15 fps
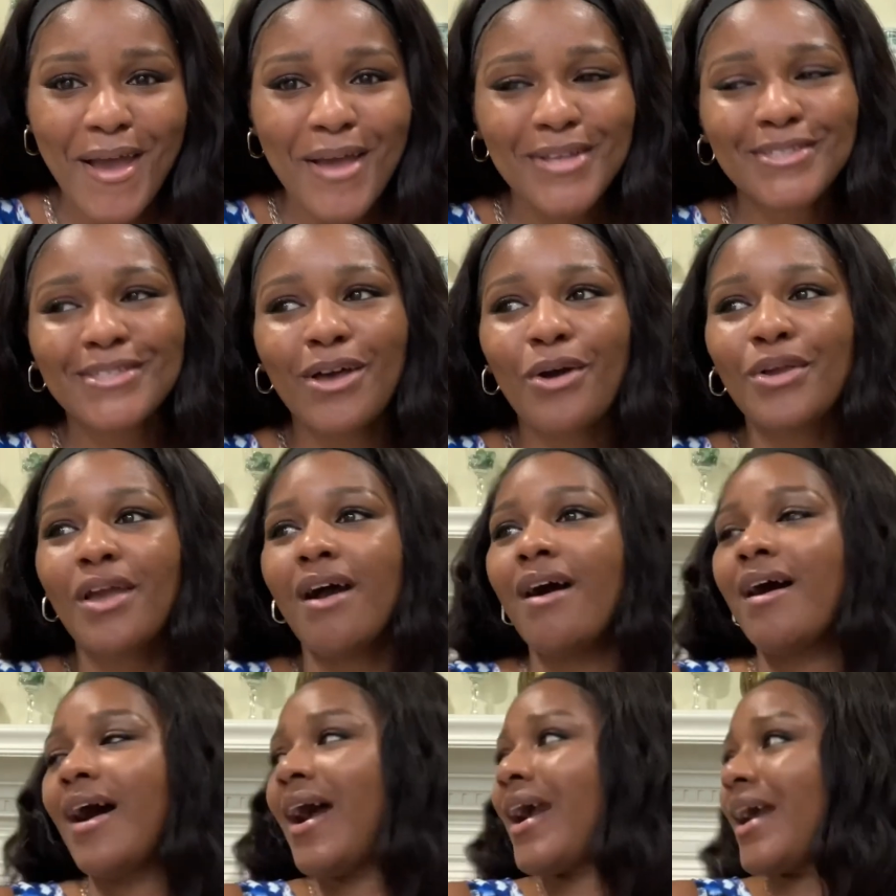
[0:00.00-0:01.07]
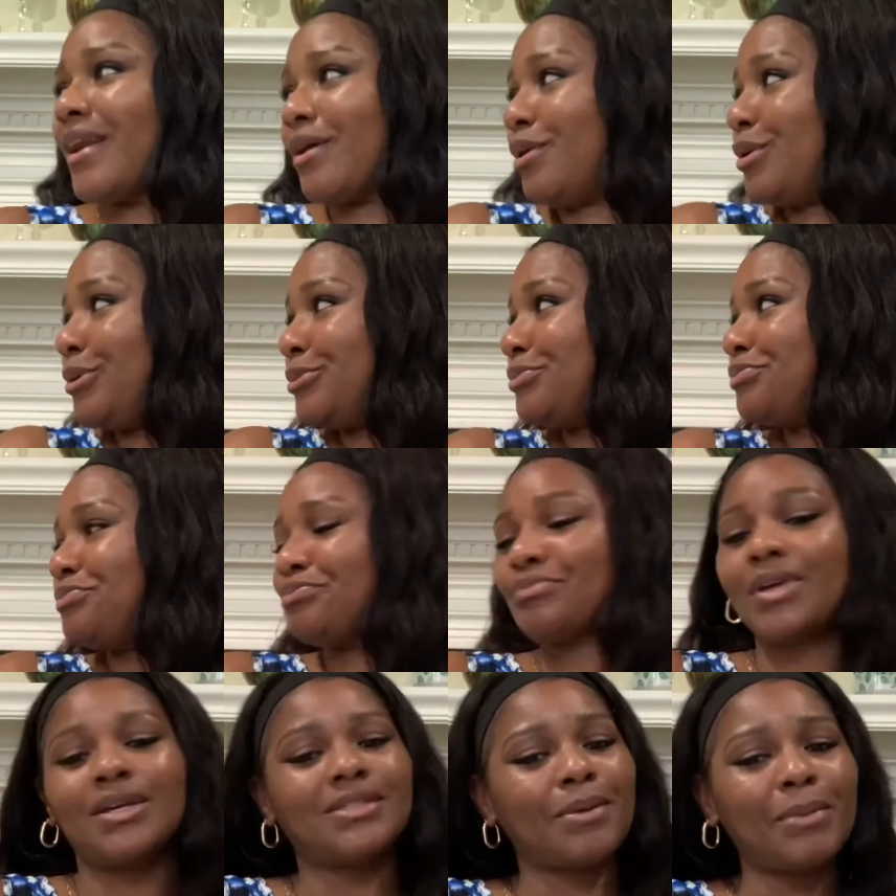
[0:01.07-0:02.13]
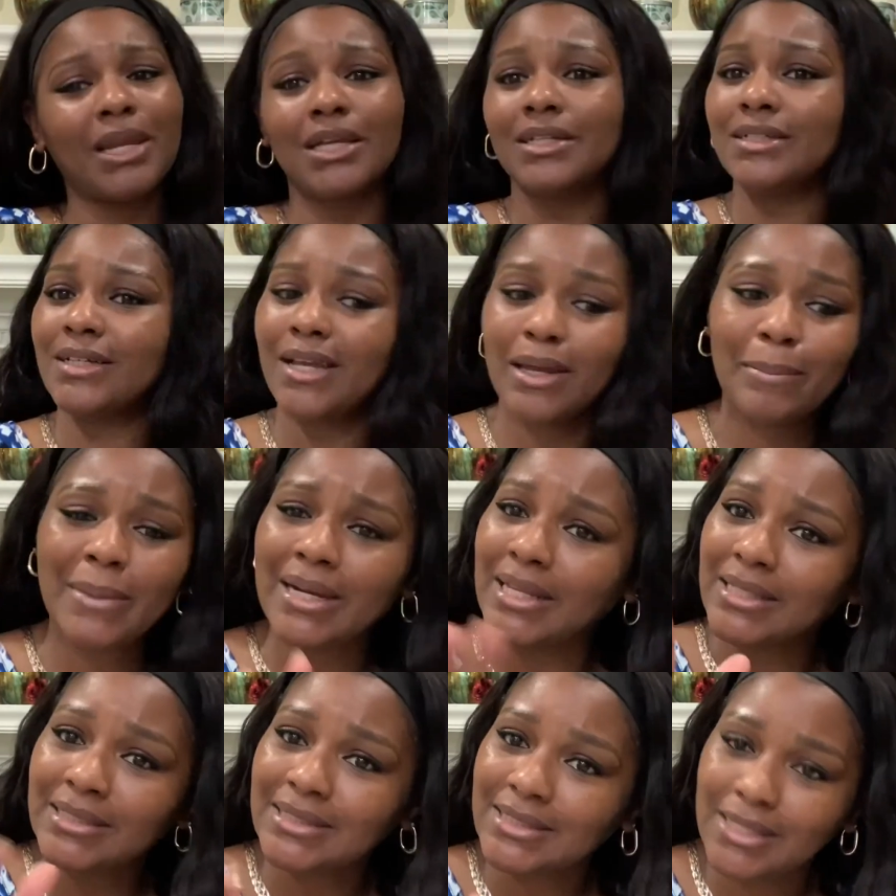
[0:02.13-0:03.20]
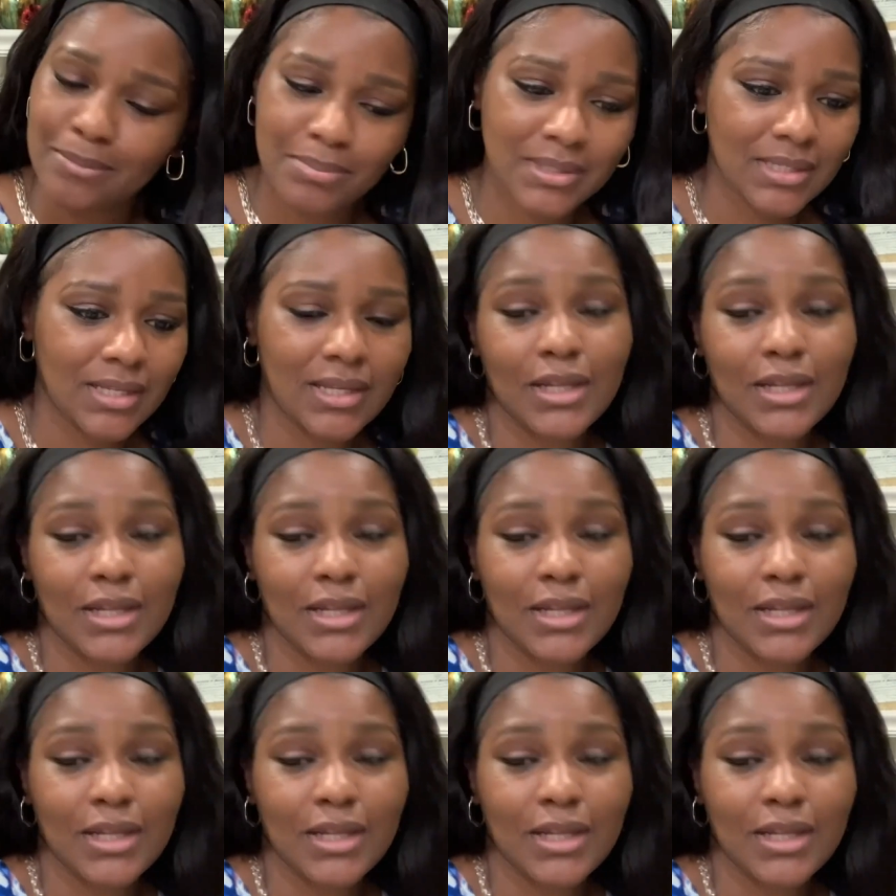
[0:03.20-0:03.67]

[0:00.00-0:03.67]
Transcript: So y'all, I gotta go, because I'm a little tipsy.